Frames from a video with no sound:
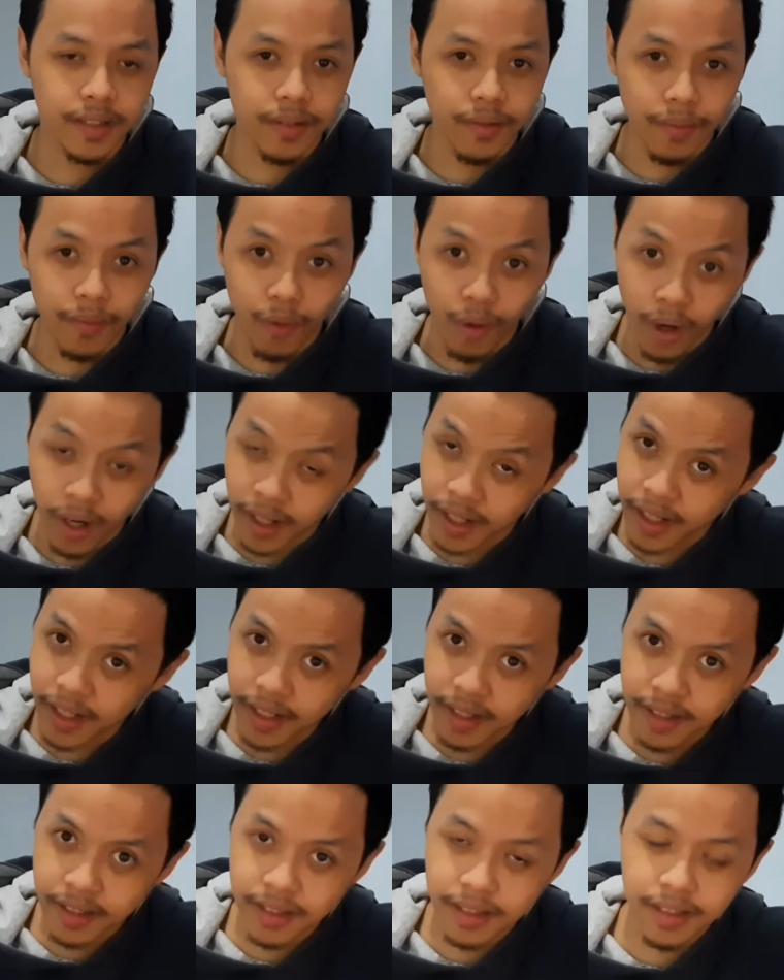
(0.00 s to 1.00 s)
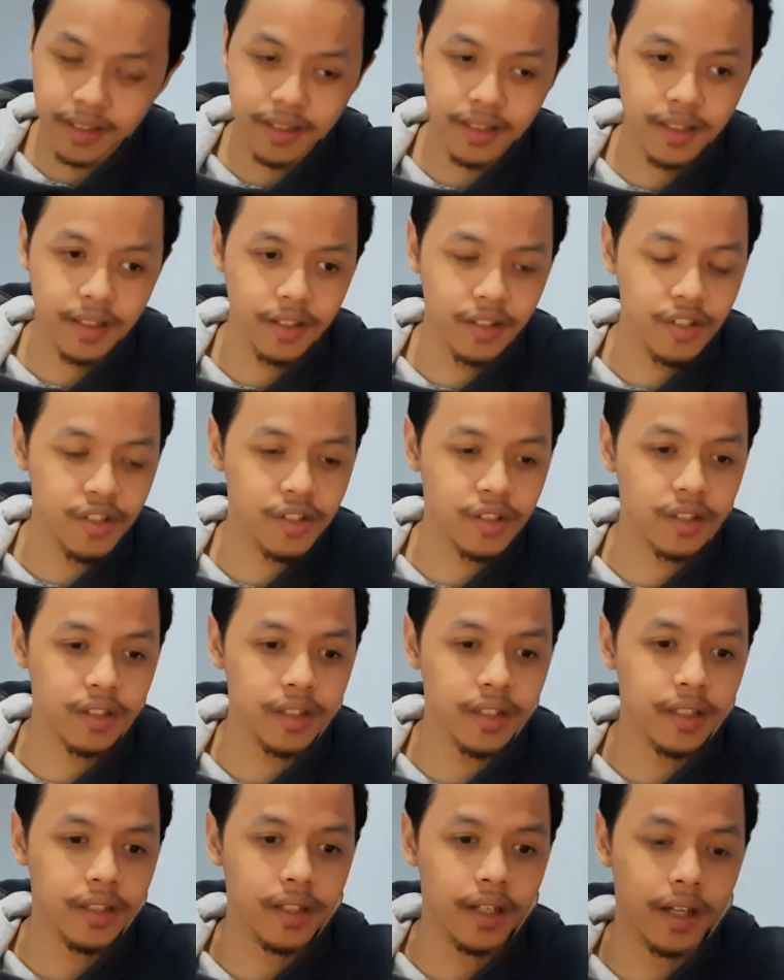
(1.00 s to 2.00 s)
wanted initially,
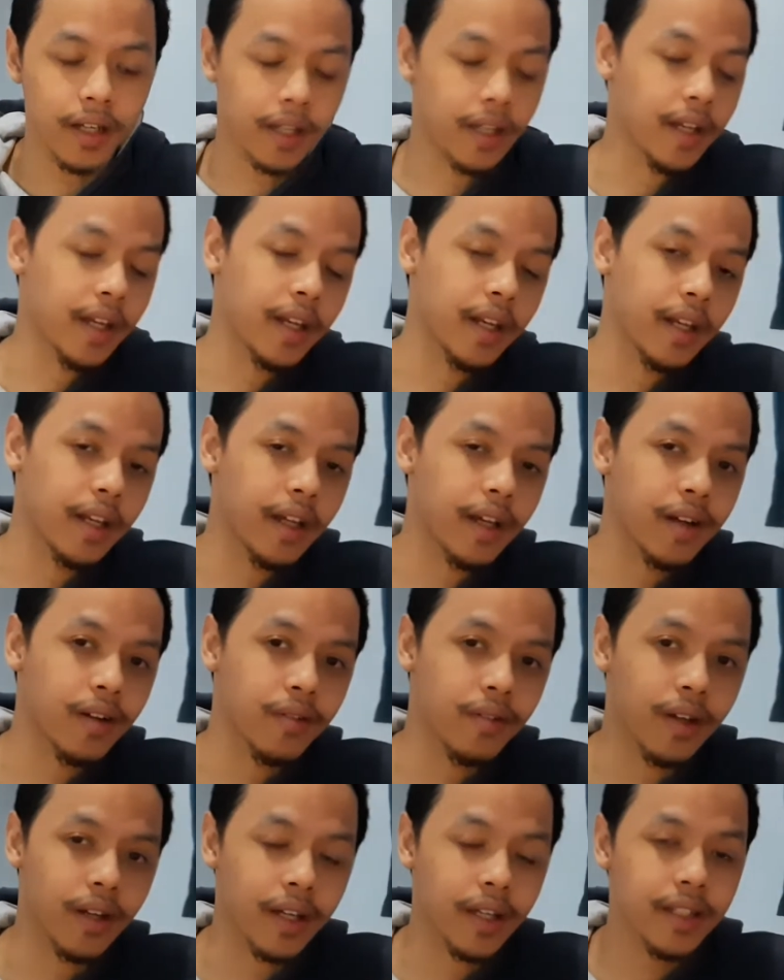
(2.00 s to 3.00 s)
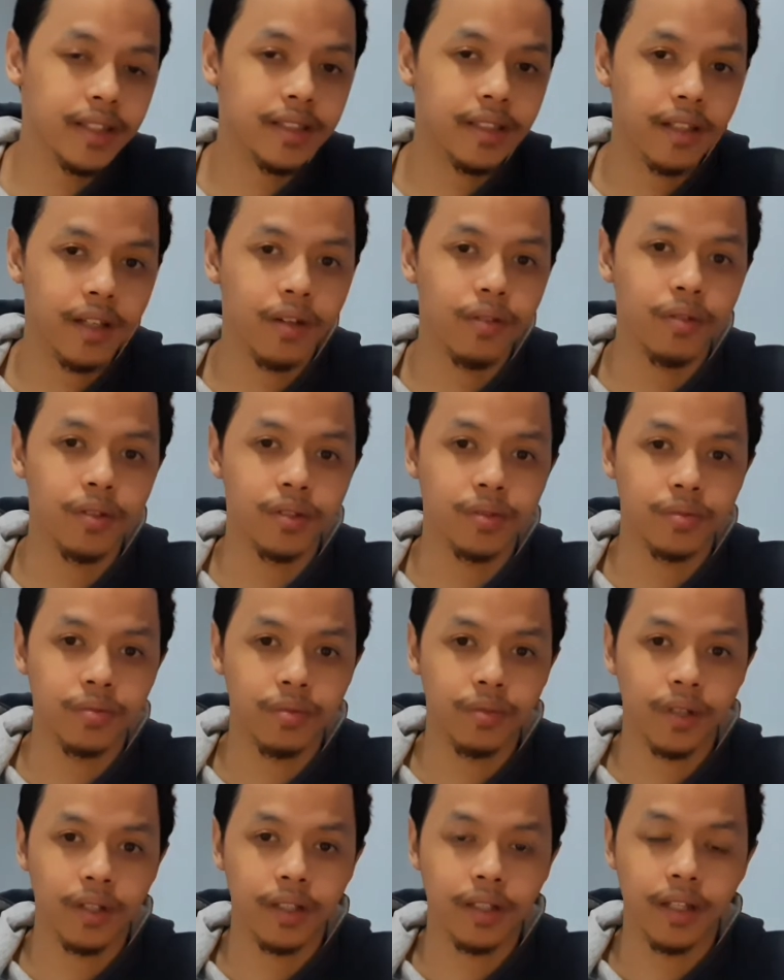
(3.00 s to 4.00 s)
and I guess that was
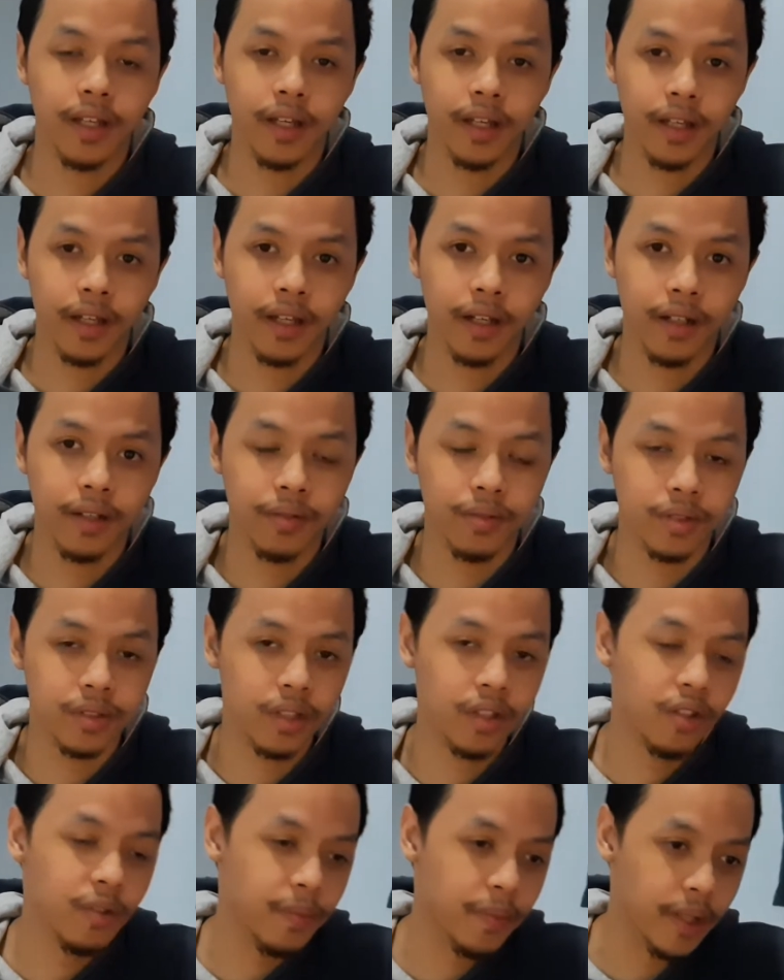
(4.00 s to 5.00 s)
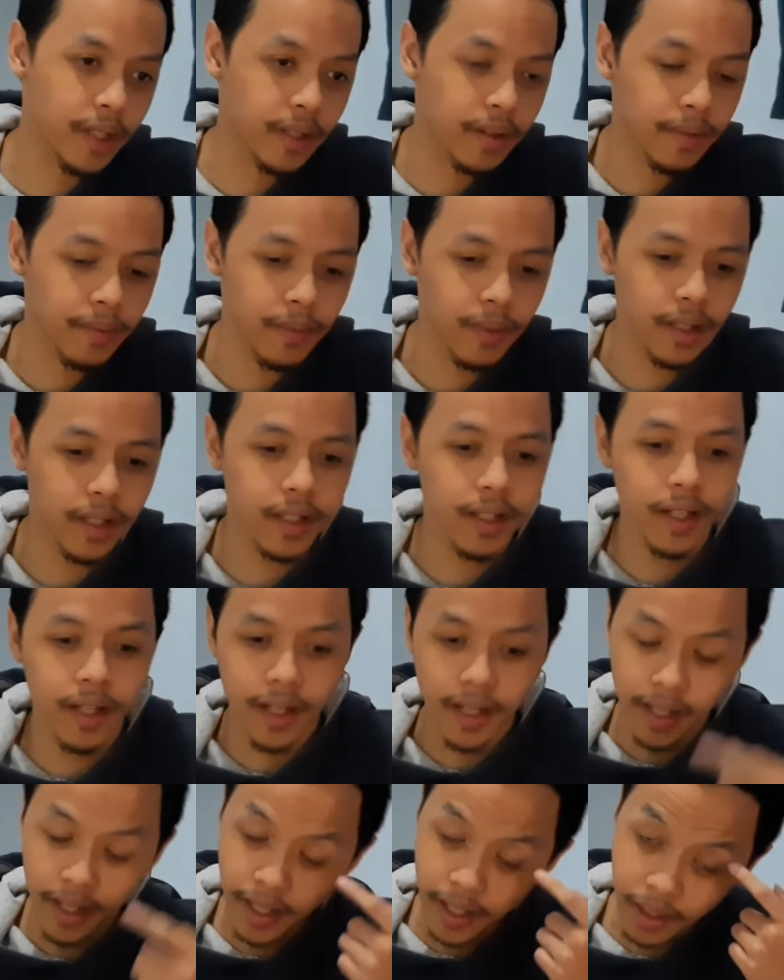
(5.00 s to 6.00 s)
what De Gea was hoping, but
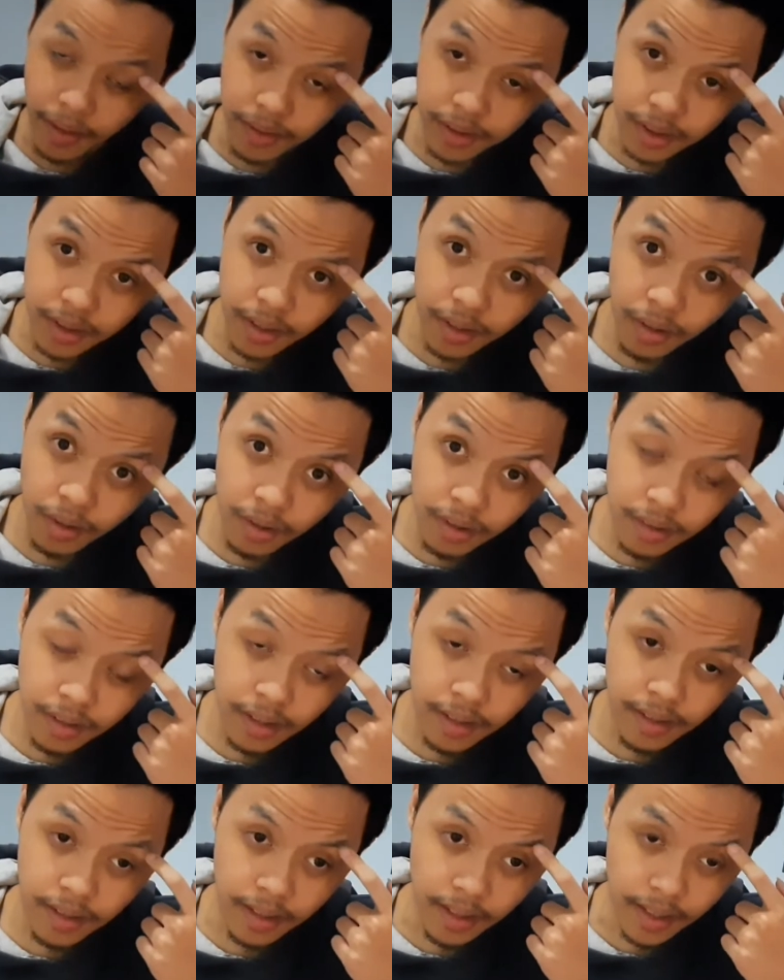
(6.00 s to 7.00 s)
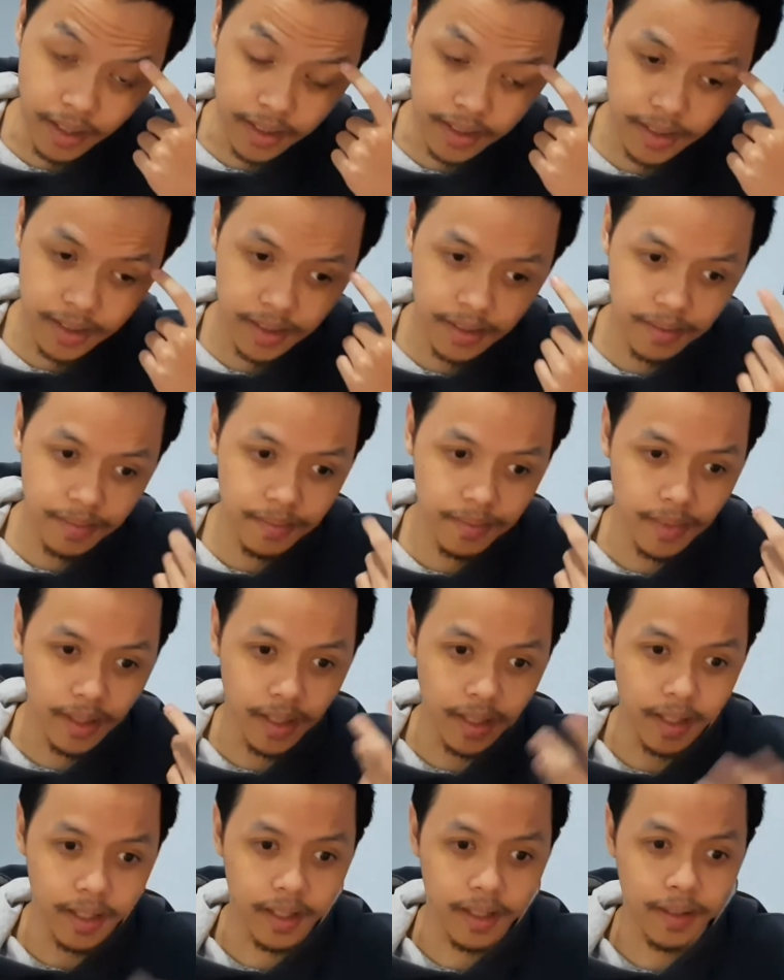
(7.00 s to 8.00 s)
it was a goal nonetheless.
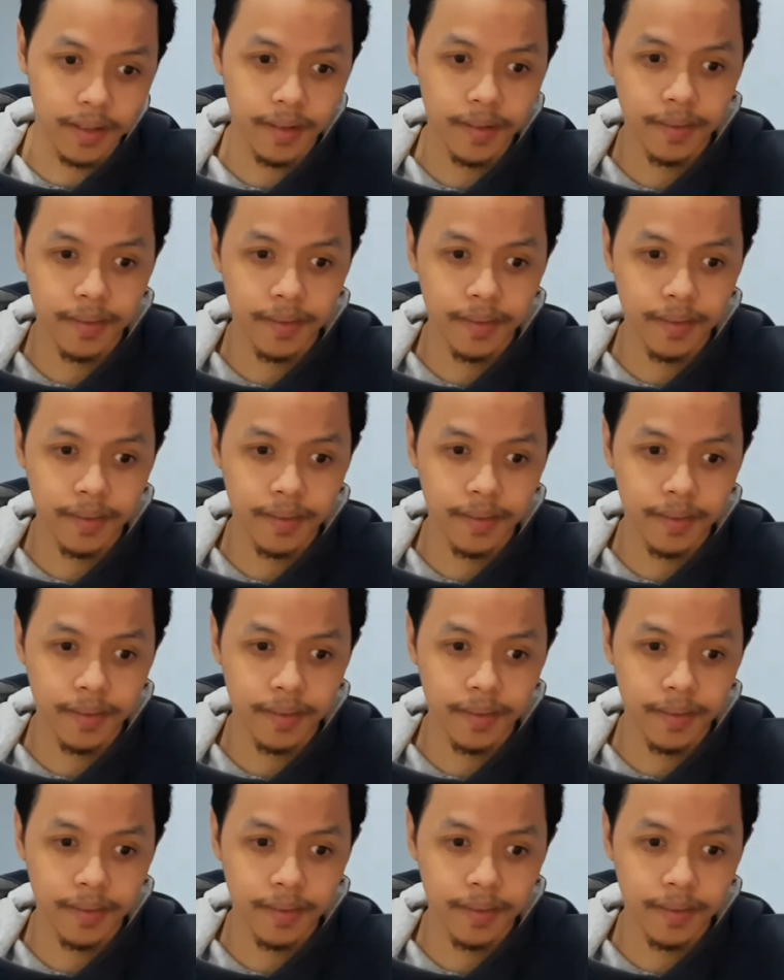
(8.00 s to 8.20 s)
And